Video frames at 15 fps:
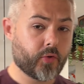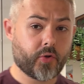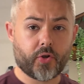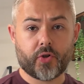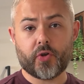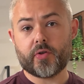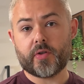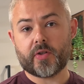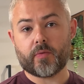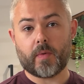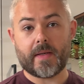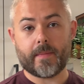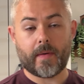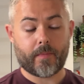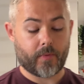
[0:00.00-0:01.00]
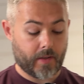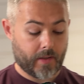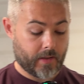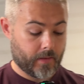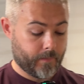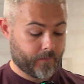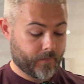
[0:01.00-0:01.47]
just use the sweet
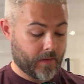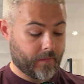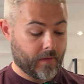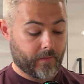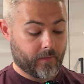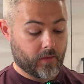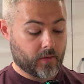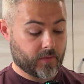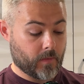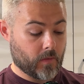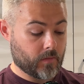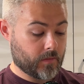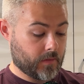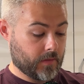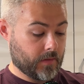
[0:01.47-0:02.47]
paprika if you haven't got smoked.